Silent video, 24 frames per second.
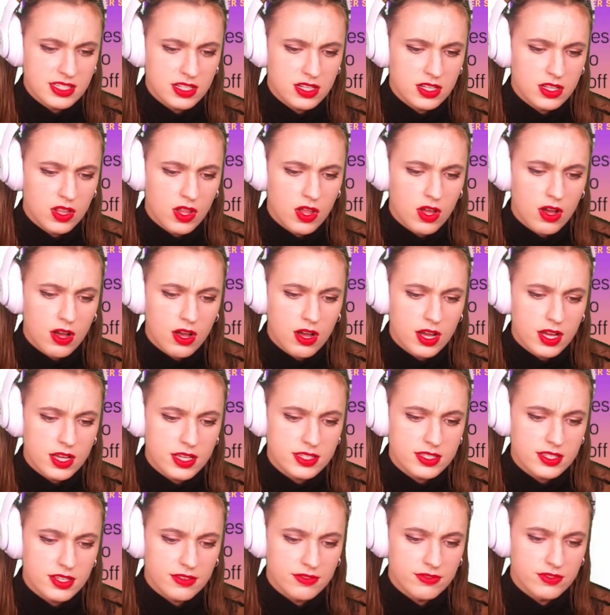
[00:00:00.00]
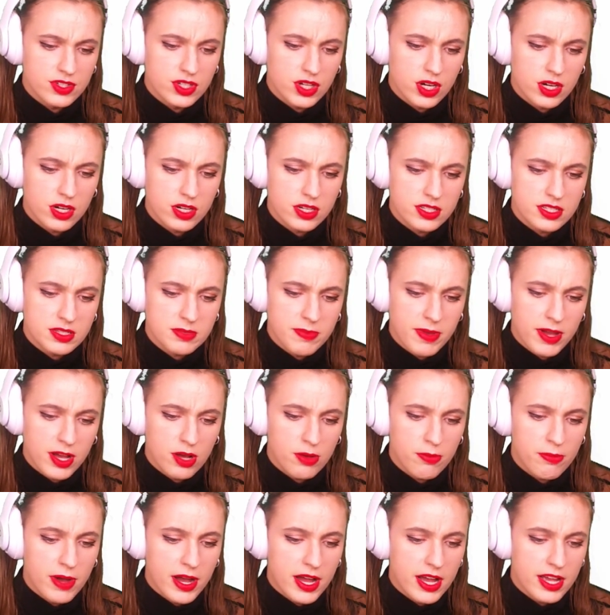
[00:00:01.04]
the claws of dark
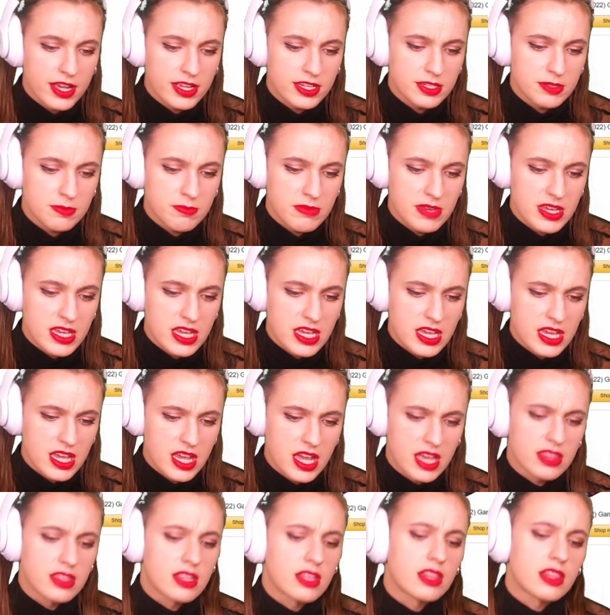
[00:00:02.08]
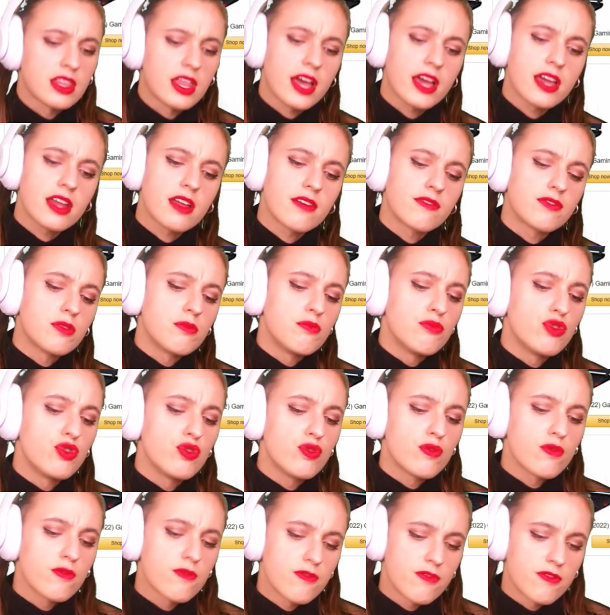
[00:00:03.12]
spell bind me and the light of the
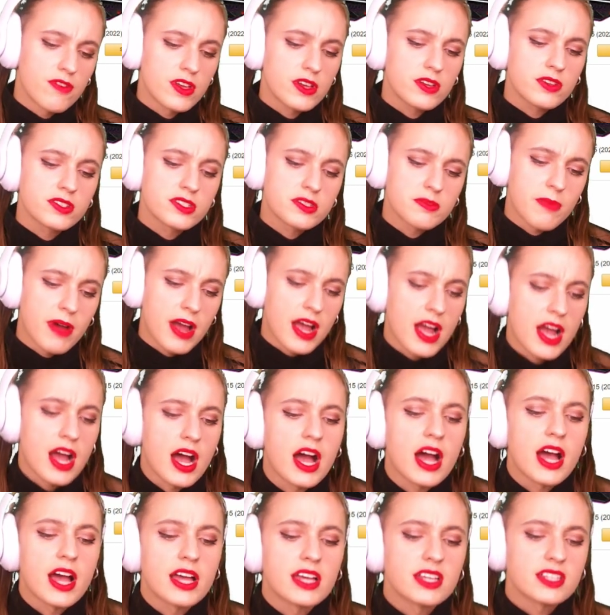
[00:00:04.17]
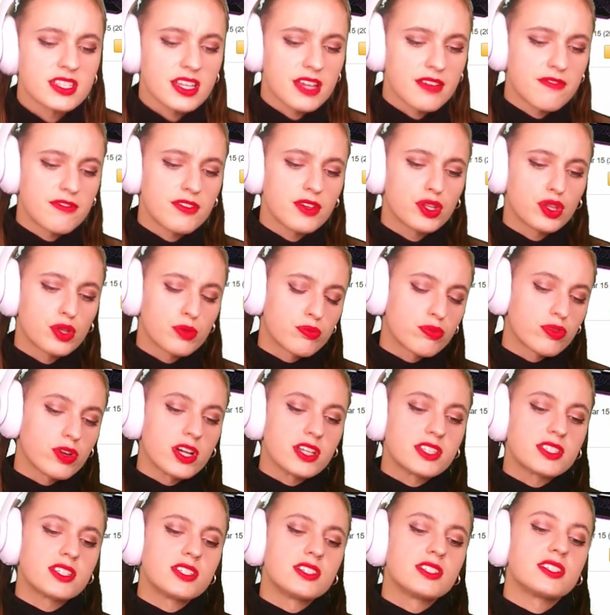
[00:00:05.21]
moon fills my eyes, I feel the
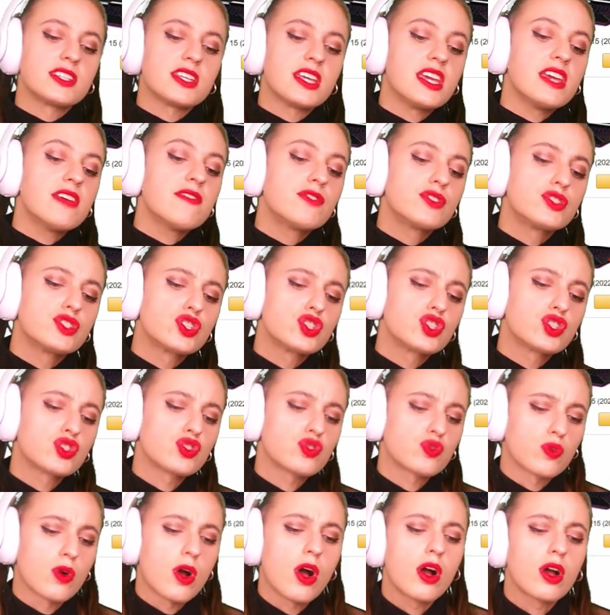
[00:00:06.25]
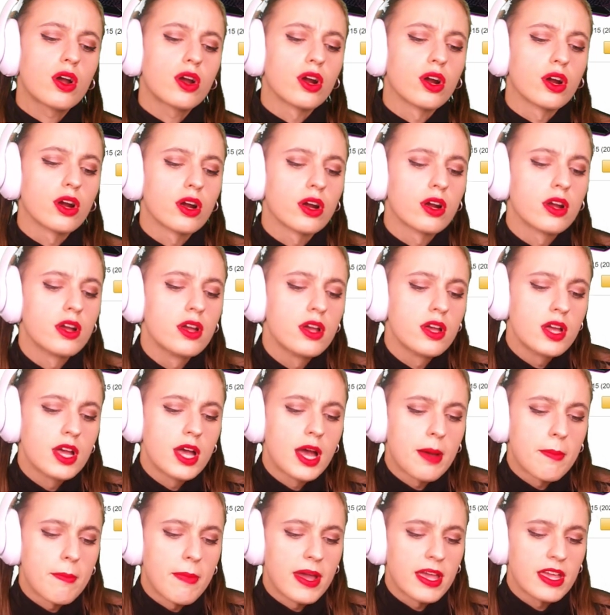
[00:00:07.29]
presence even stronger,
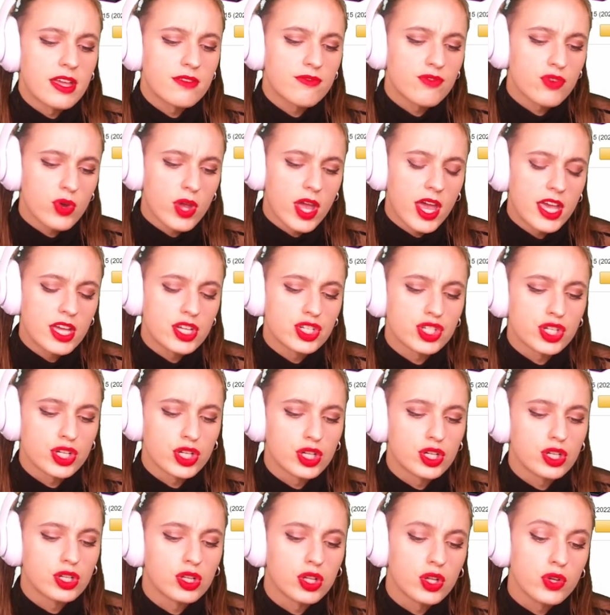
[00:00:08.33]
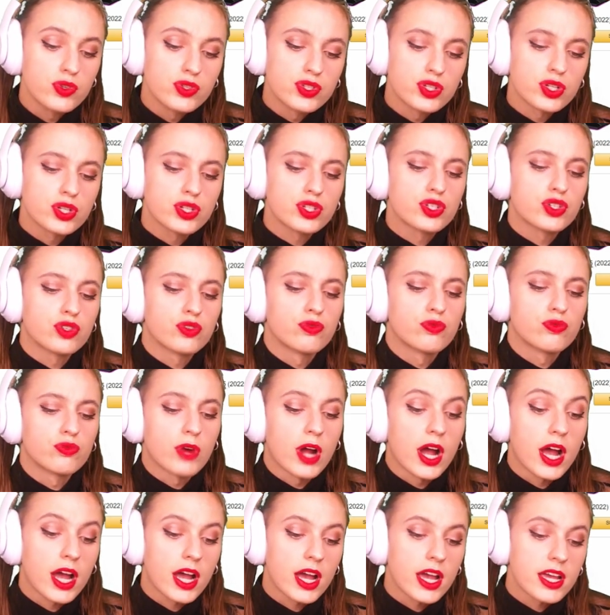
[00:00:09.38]
my invocation closer to
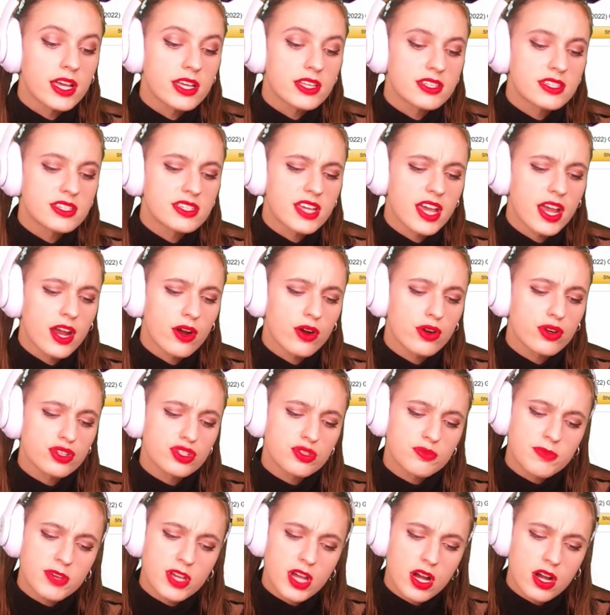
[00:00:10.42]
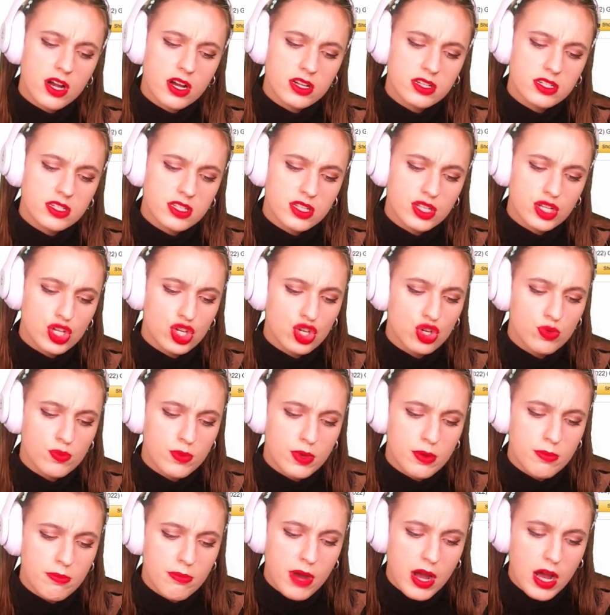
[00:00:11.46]
rise, terrors beyond the
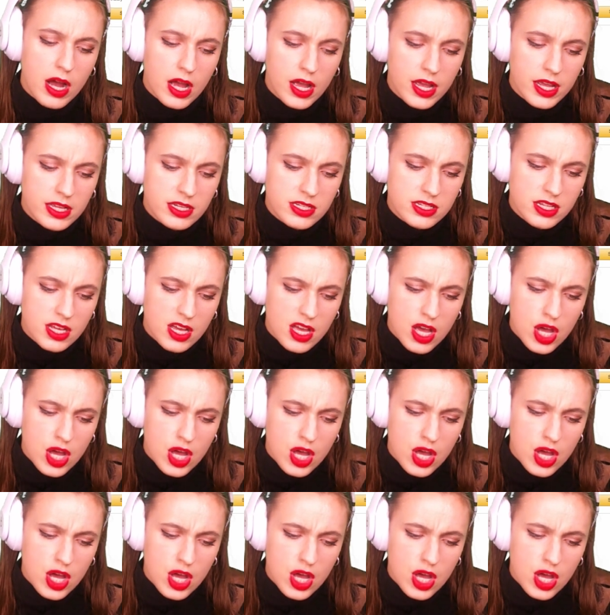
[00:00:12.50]
human mind,